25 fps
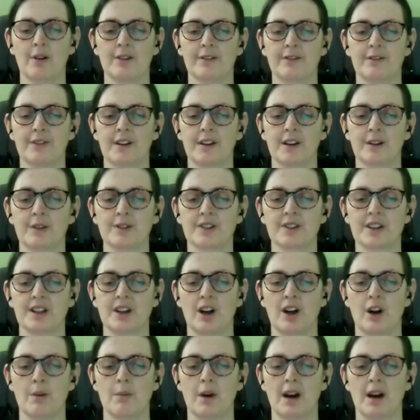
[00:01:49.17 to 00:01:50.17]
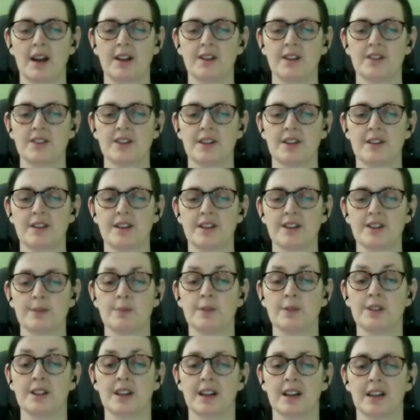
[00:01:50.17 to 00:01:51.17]
it feels in our minds in this
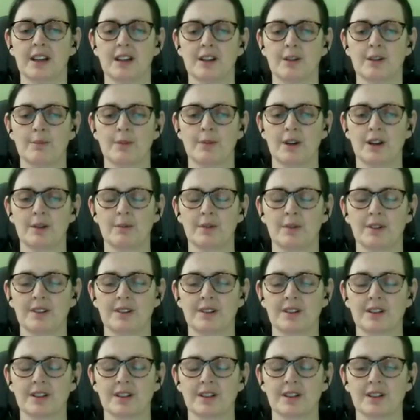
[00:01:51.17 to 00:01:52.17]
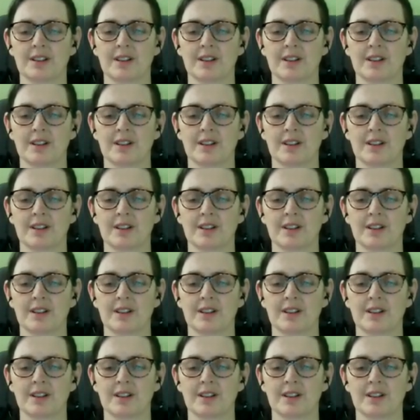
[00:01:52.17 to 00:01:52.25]
particular moment.